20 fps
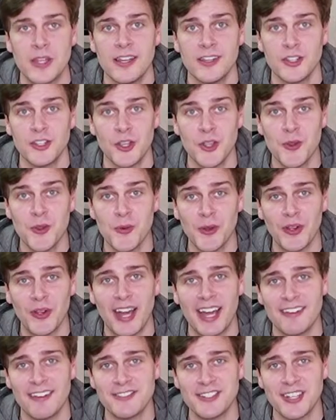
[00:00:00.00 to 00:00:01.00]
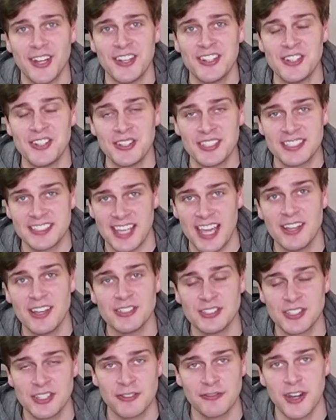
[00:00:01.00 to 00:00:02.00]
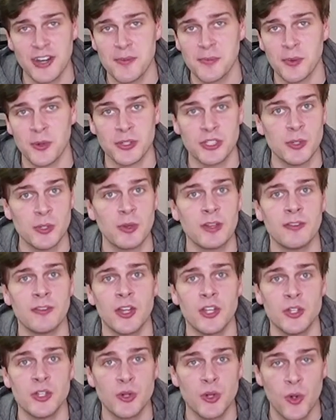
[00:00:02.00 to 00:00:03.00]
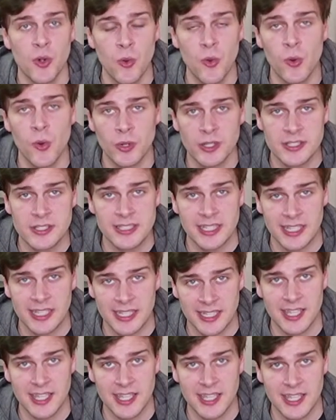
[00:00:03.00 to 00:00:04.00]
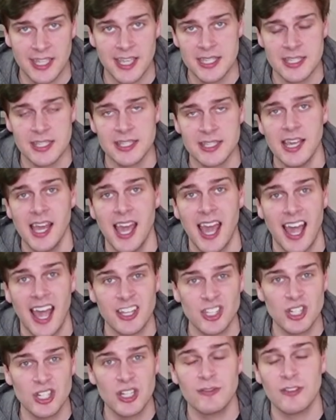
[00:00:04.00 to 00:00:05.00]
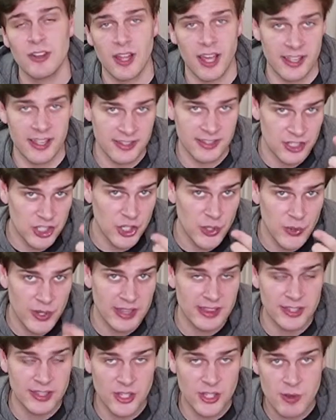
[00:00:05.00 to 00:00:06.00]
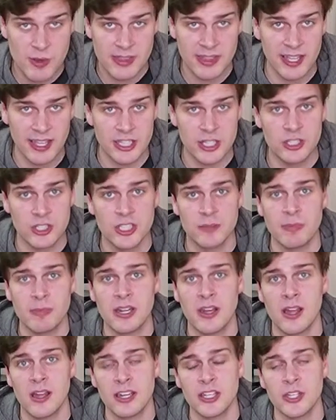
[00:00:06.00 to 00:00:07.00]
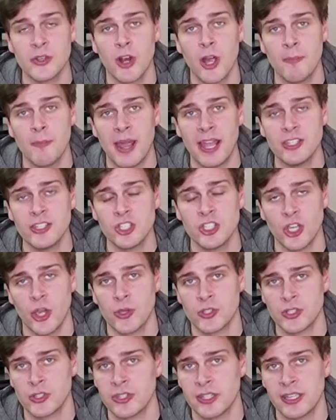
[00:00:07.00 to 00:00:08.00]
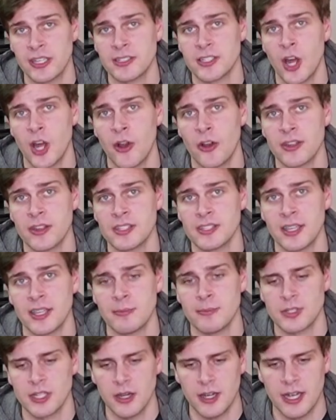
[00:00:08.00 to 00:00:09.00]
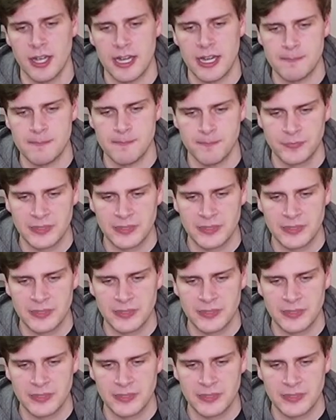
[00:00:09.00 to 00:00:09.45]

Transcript: You will have done your scales on the fretboard. You will have learned your chords in keys. And you'll have, during doing that, you should be learning your arpeggios on the guitar at the same time.